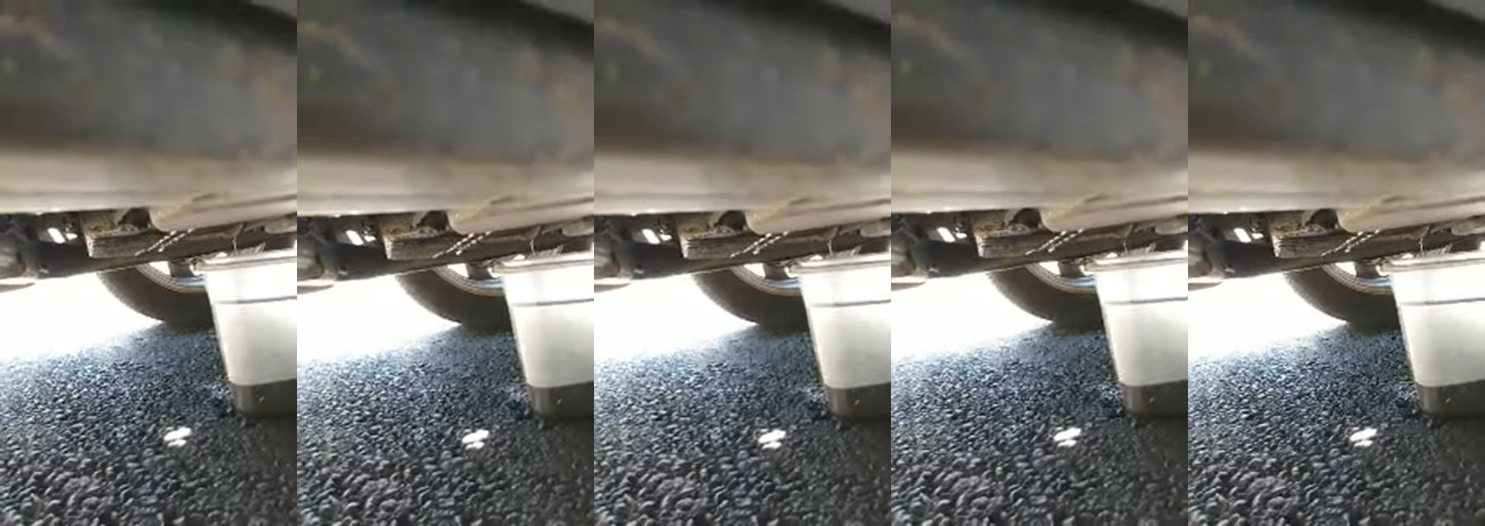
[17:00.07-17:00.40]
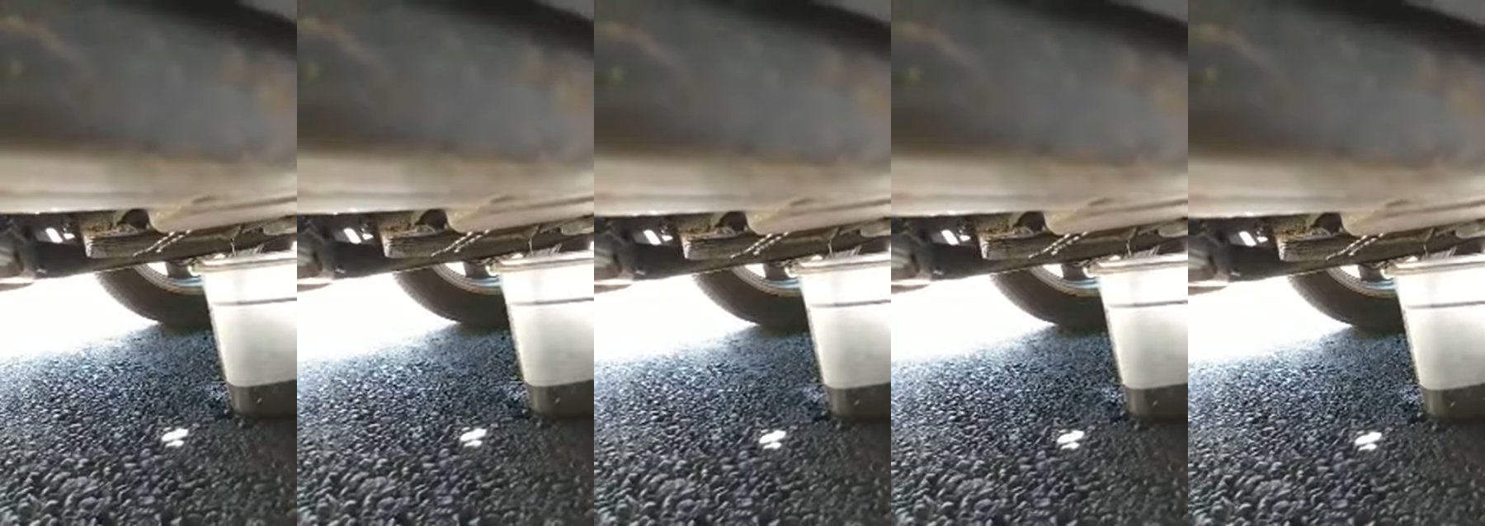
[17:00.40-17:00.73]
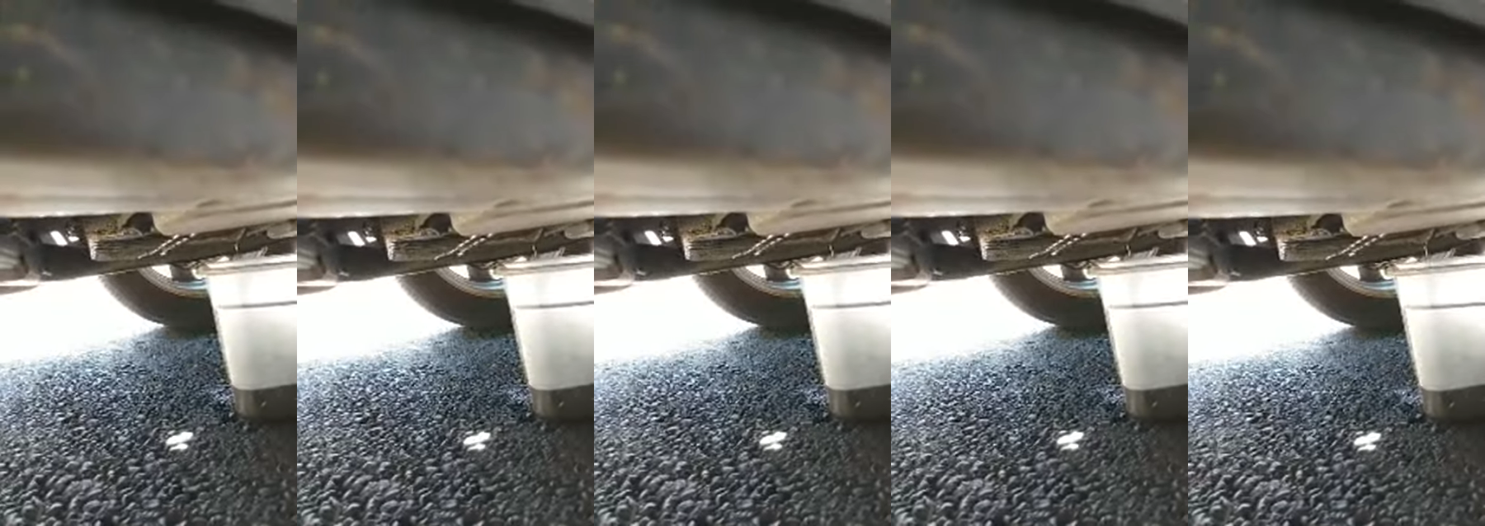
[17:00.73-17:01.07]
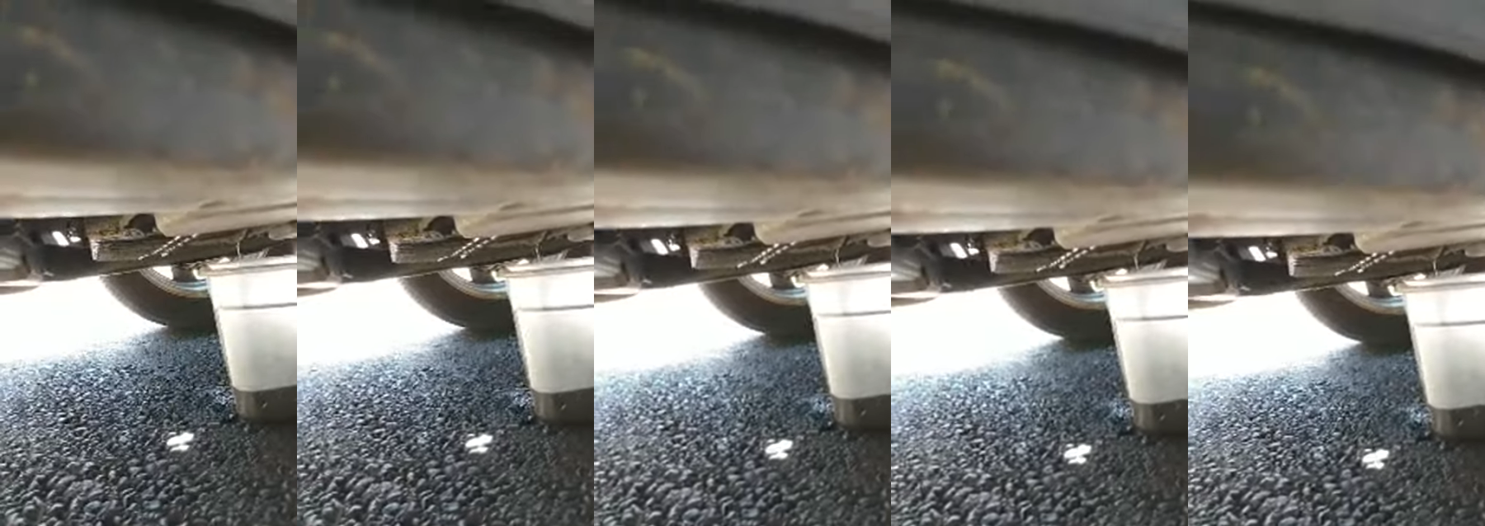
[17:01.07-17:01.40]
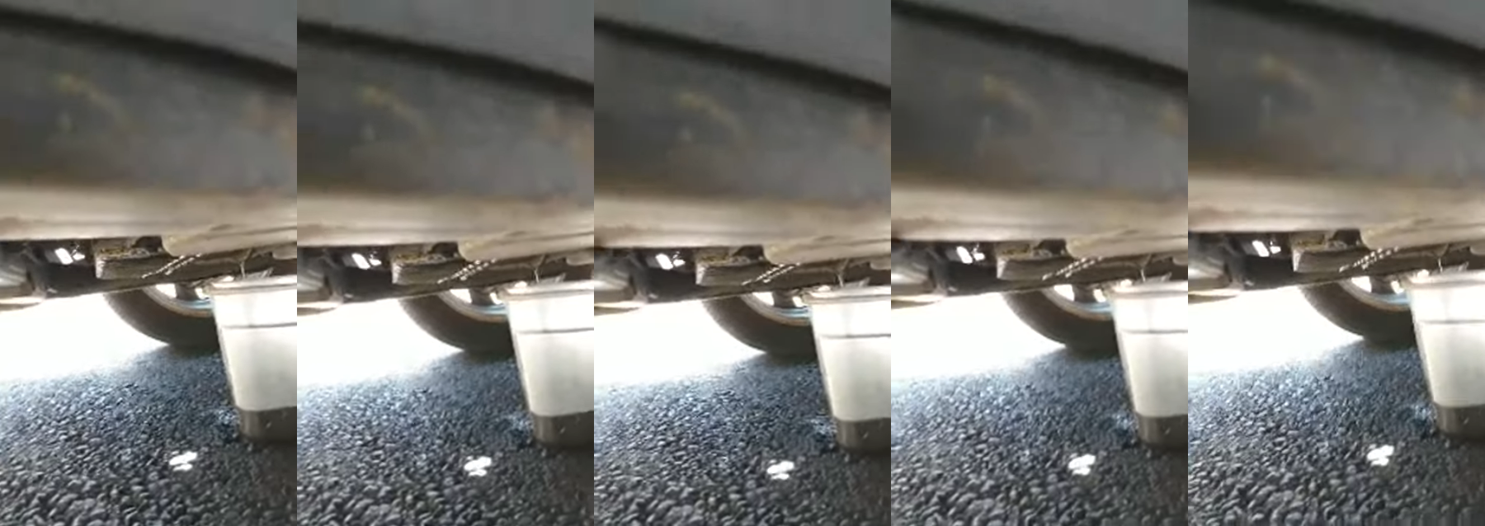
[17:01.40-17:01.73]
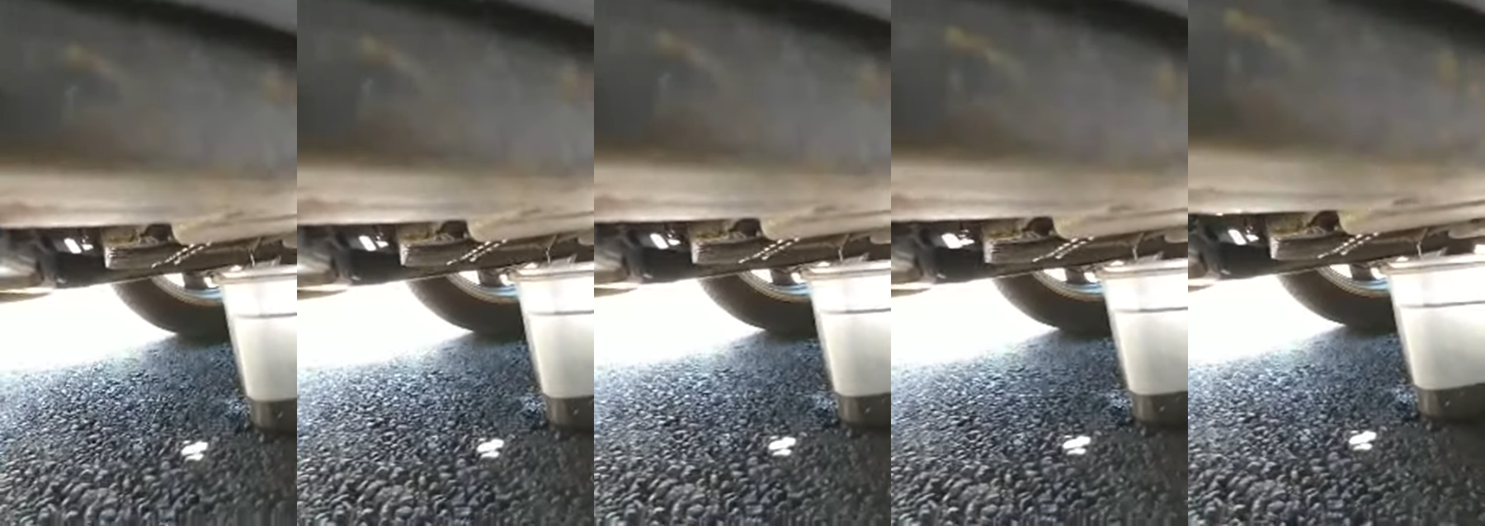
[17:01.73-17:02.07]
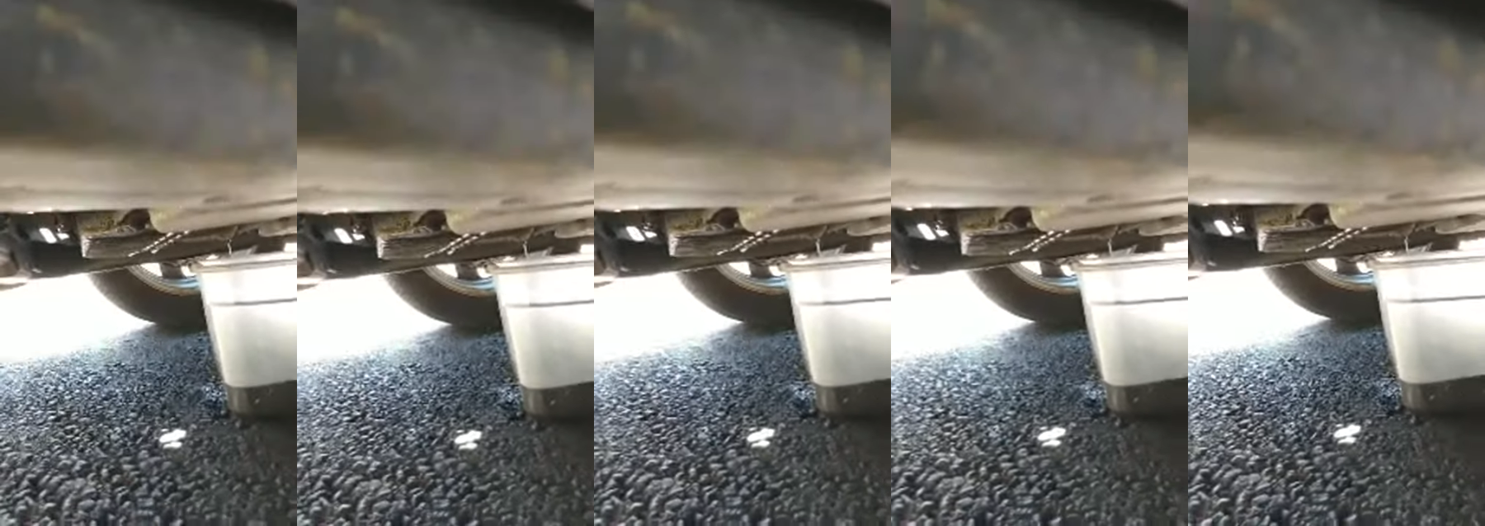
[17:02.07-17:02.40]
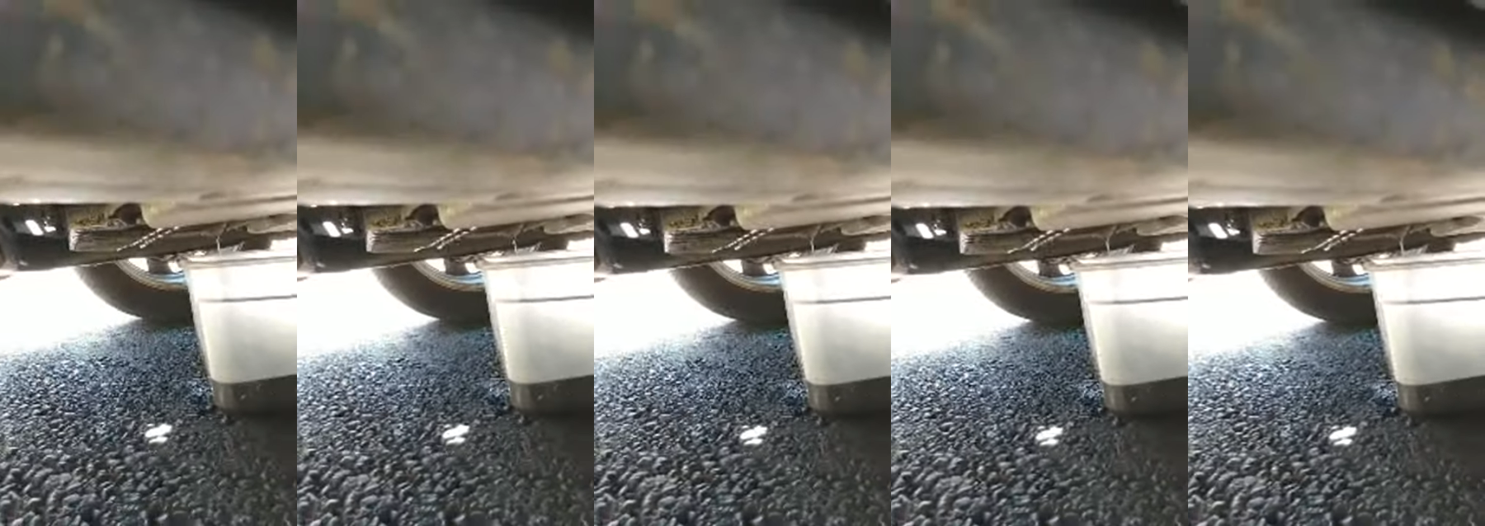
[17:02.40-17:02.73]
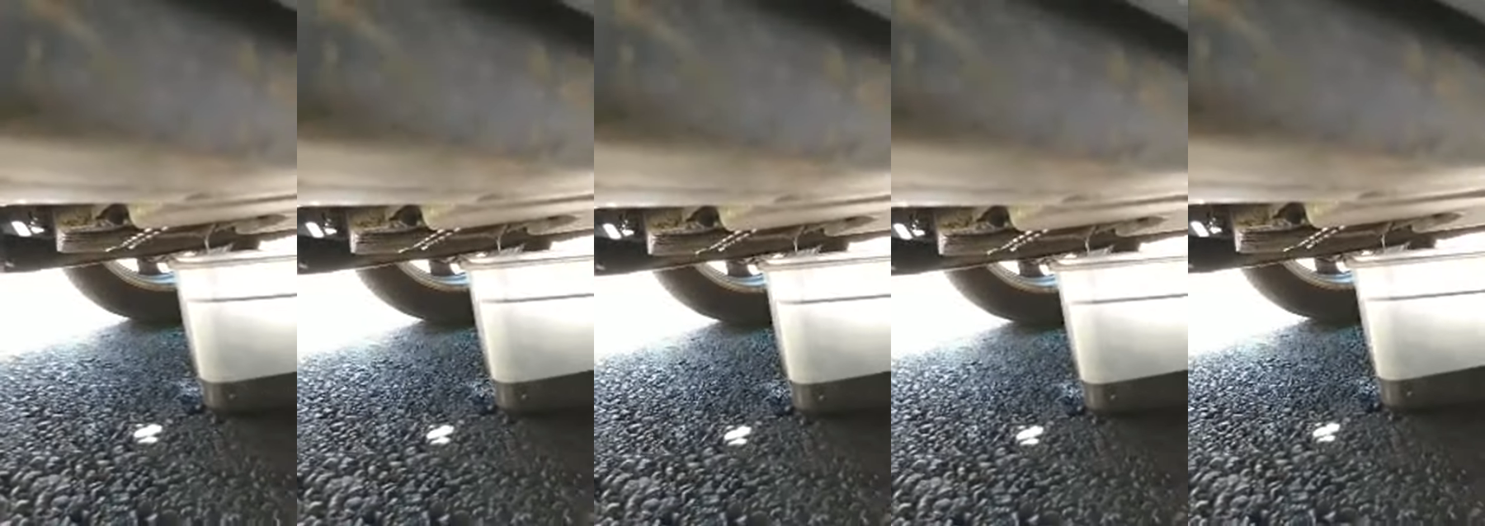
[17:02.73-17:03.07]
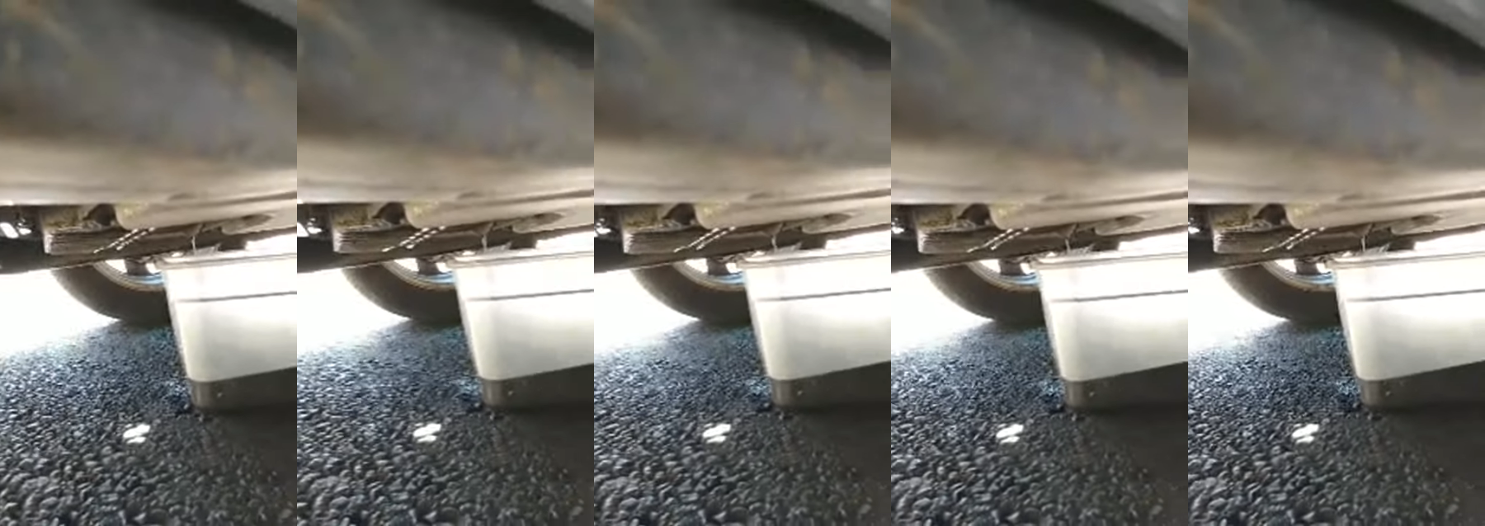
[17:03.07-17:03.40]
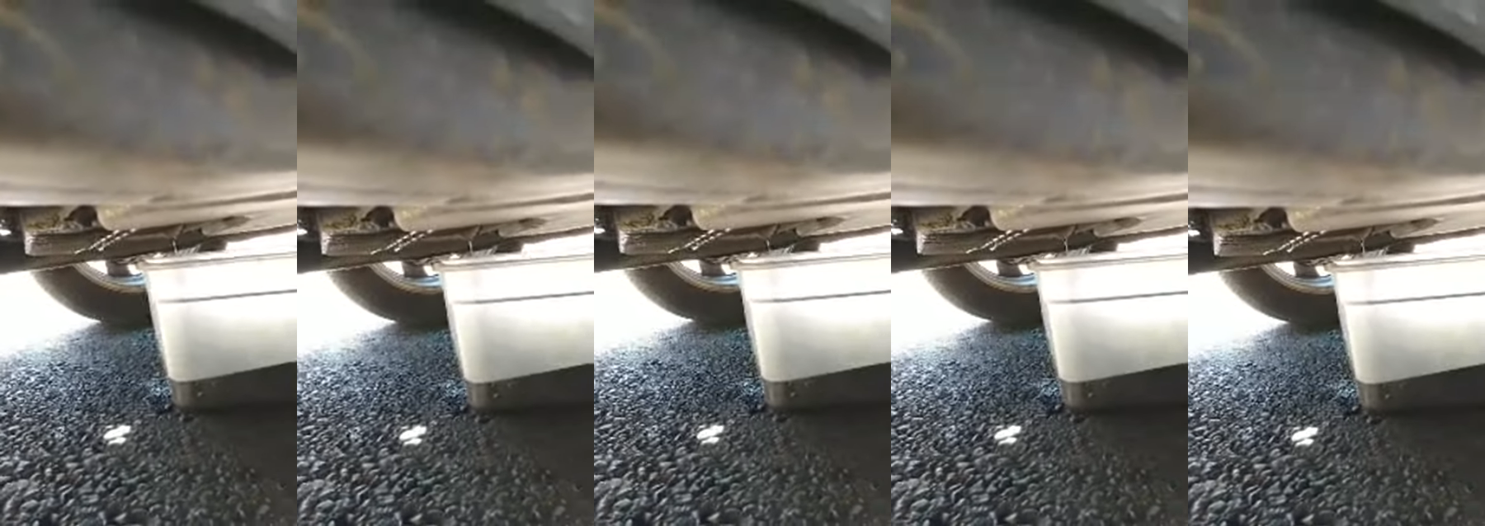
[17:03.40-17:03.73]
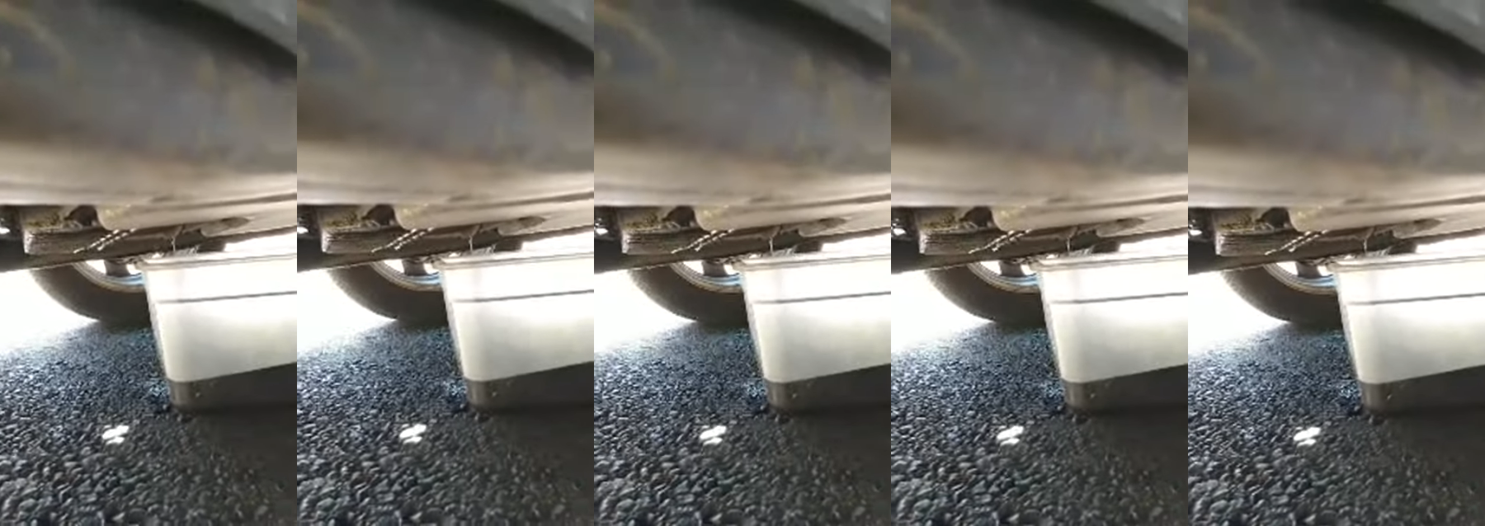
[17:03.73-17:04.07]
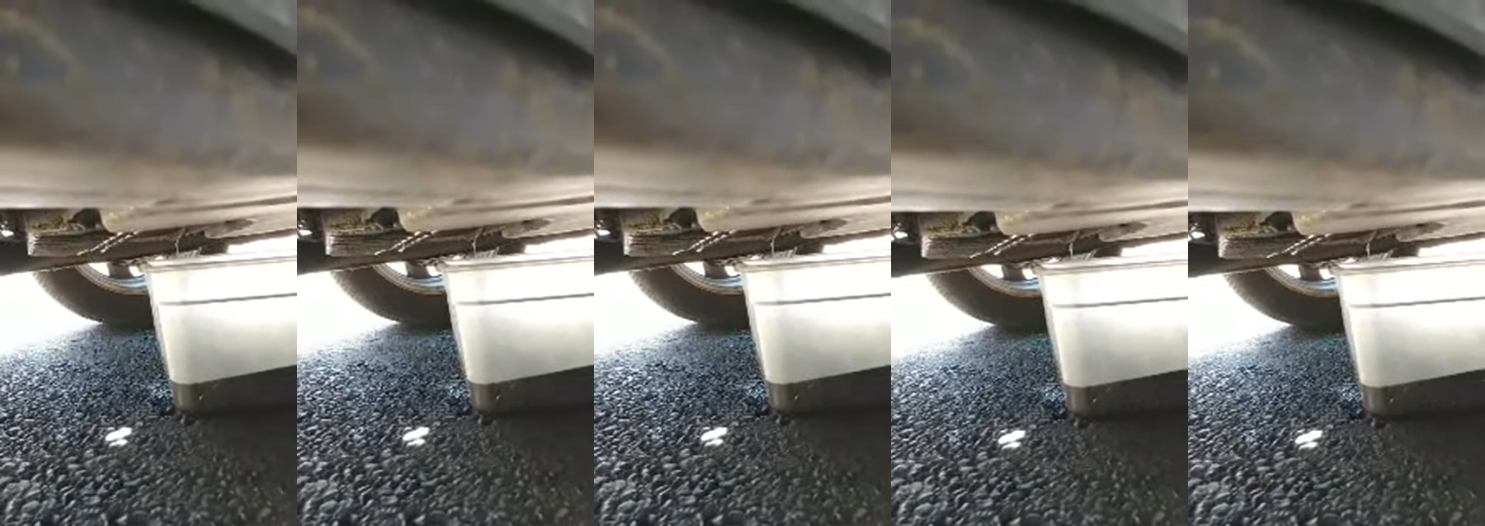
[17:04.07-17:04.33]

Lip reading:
No face is visible, so there are no lips to read.